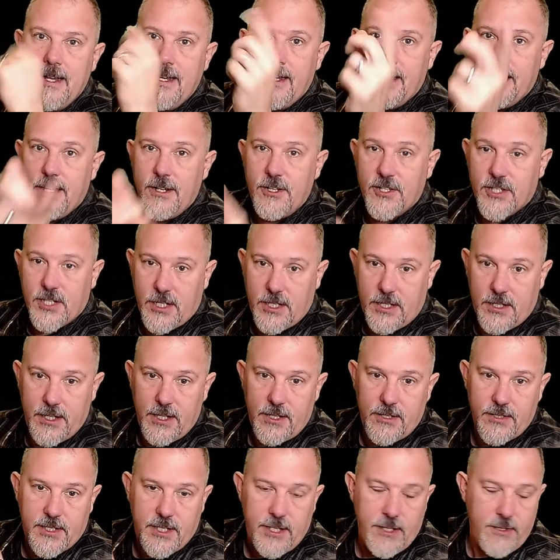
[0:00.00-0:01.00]
There's a,
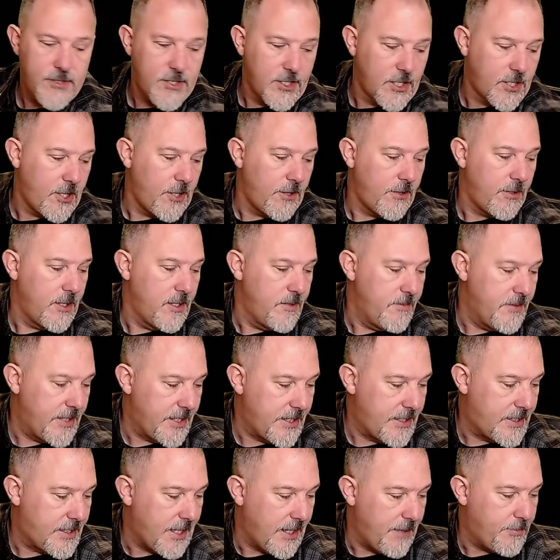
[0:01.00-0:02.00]
there's, here's a current limiting
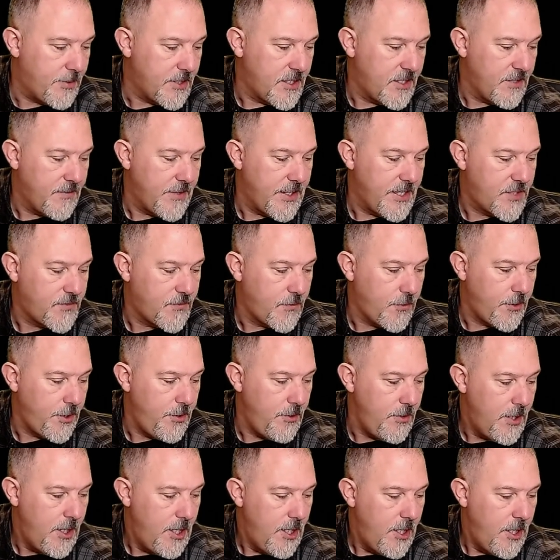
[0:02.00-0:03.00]
type of device for
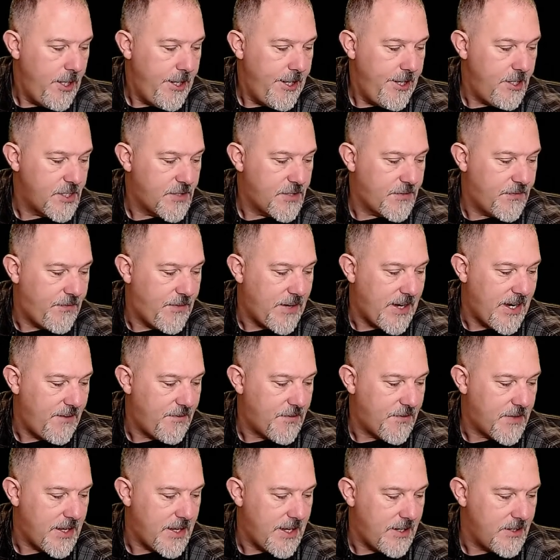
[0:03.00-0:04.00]
you. Here's five
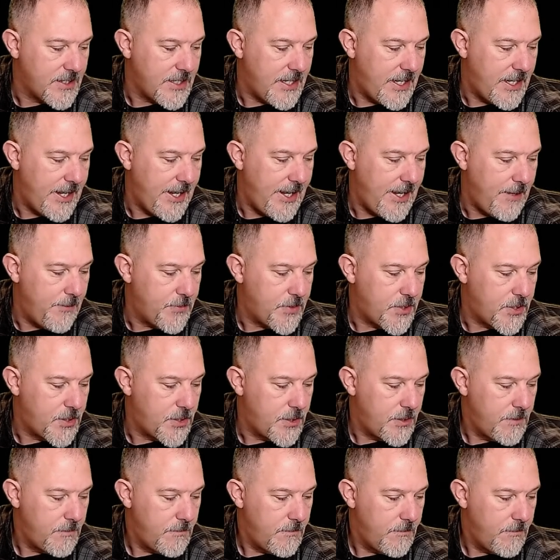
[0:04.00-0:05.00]
thousand amps.
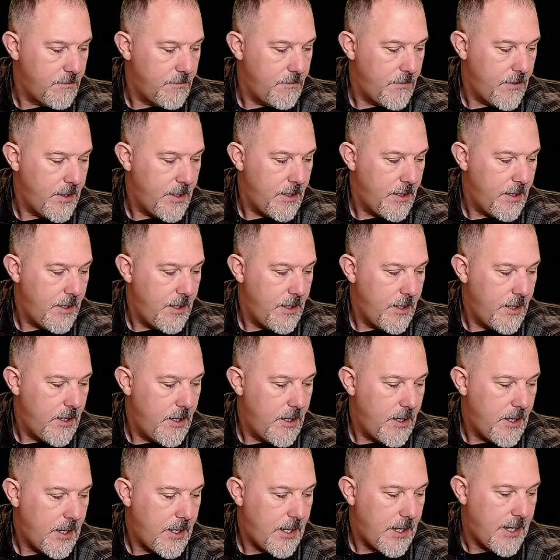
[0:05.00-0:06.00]

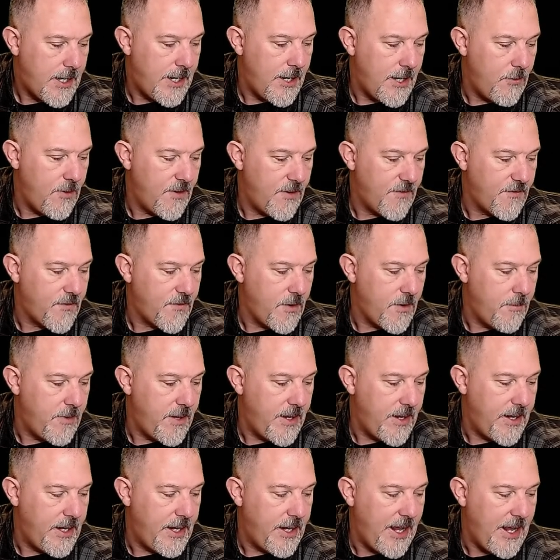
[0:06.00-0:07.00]
I went from
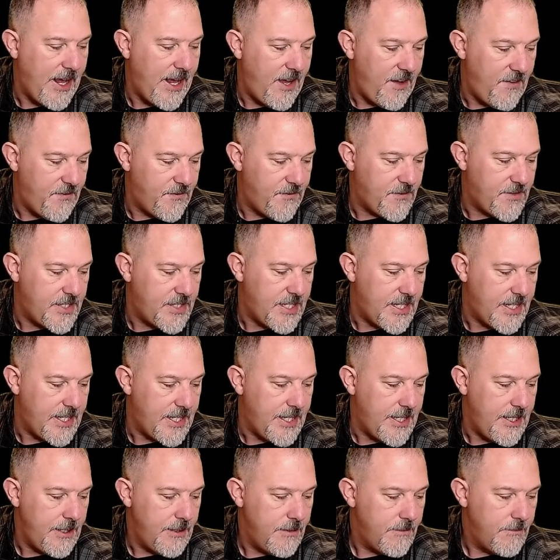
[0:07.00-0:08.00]
an F
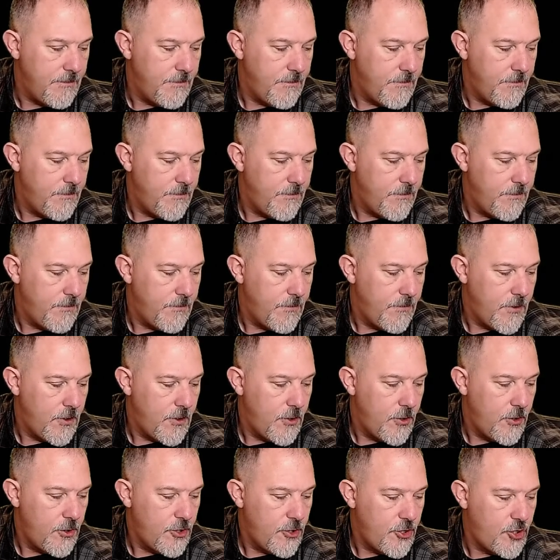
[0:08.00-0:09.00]
D
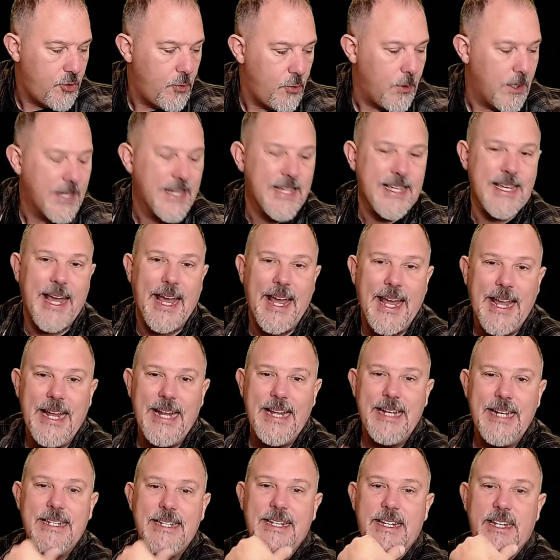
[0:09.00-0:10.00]
to a
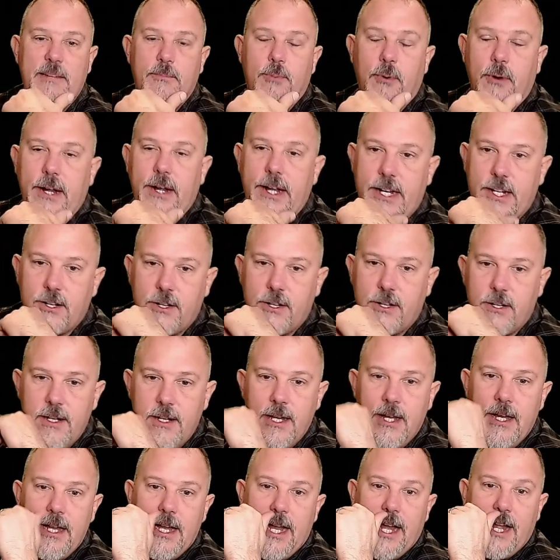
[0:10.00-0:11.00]
K D breaker,
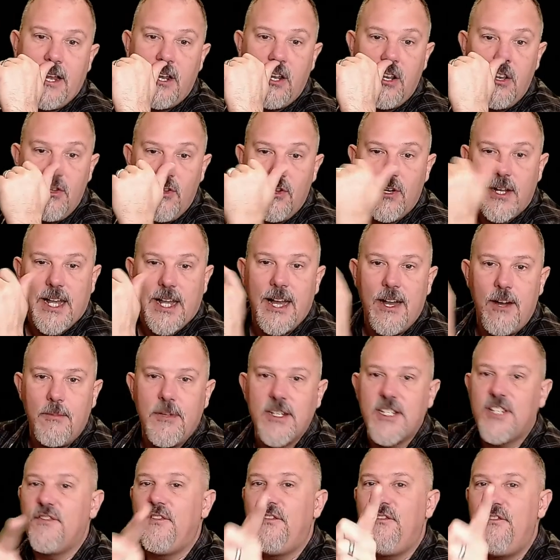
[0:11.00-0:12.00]
and look how
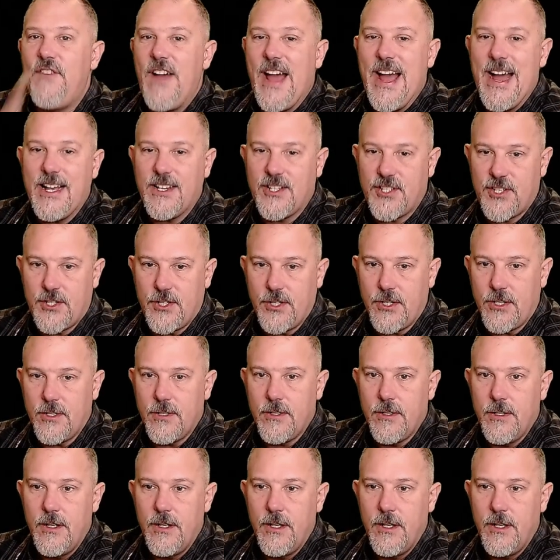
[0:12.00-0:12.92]
much faster